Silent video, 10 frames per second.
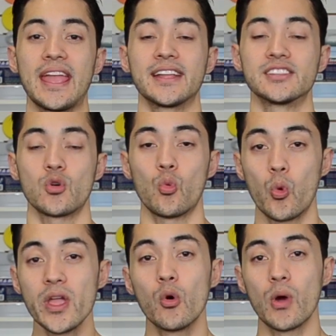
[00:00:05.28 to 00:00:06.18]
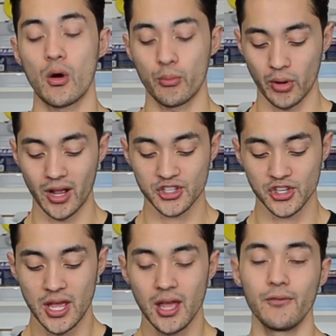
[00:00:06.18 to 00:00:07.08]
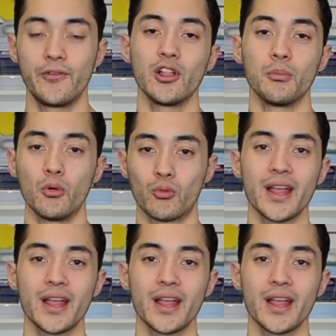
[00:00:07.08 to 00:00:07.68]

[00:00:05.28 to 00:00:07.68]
and wheel well brush available